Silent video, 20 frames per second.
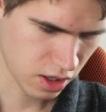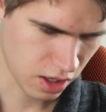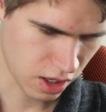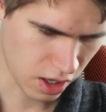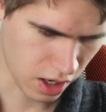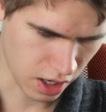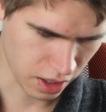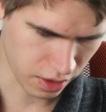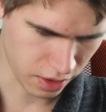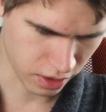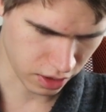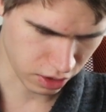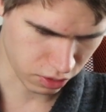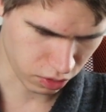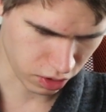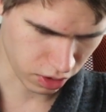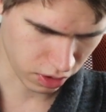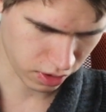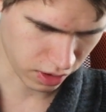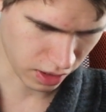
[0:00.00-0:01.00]
Yeah, I think it
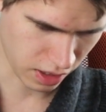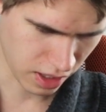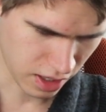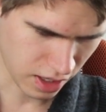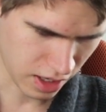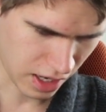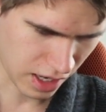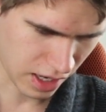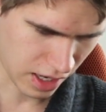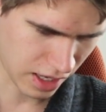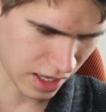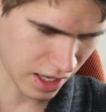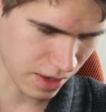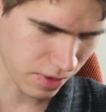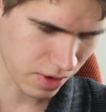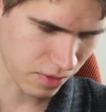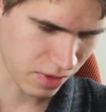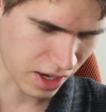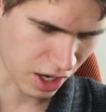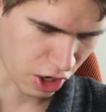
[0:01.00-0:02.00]
was.
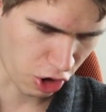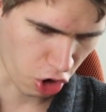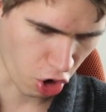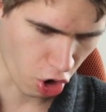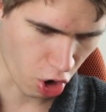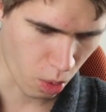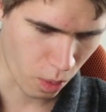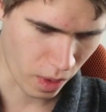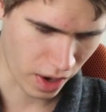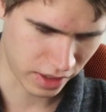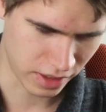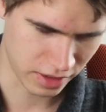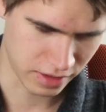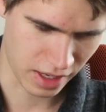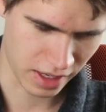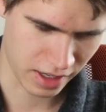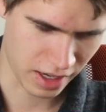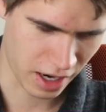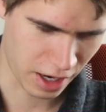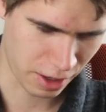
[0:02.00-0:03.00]
Even when I know where it is,
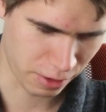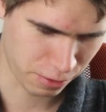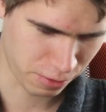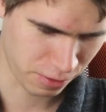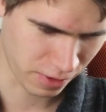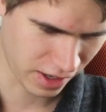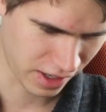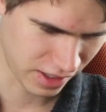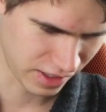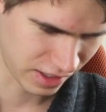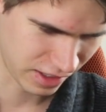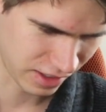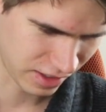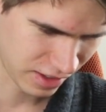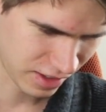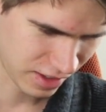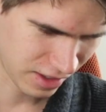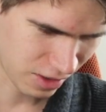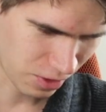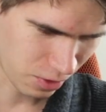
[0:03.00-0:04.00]
I can't find it.
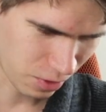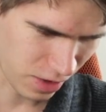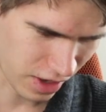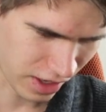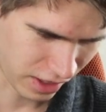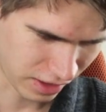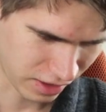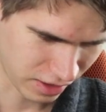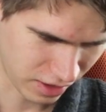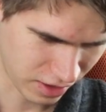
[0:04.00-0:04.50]
Wait.